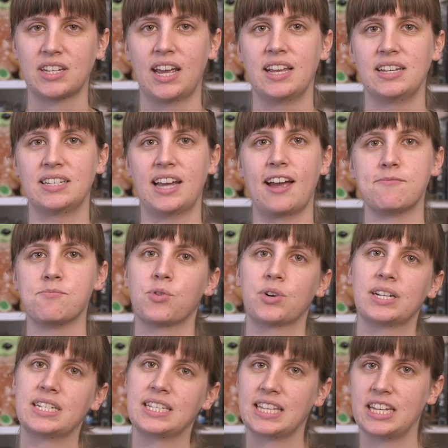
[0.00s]
and dive more
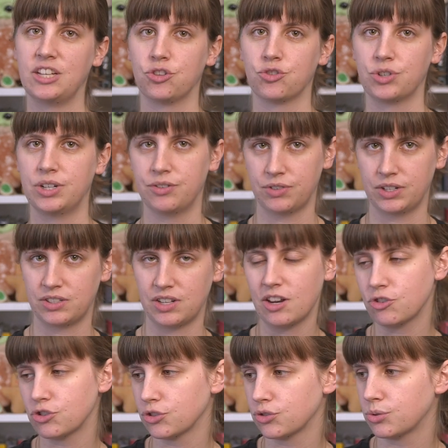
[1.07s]
into the history of
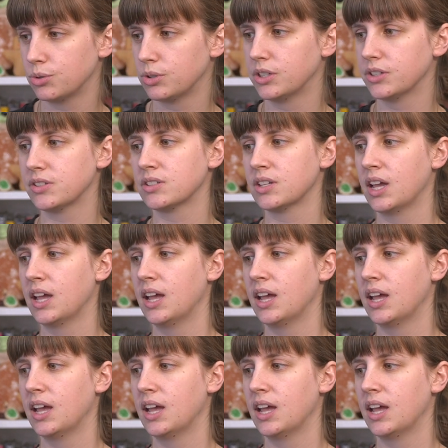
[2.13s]
residential schools.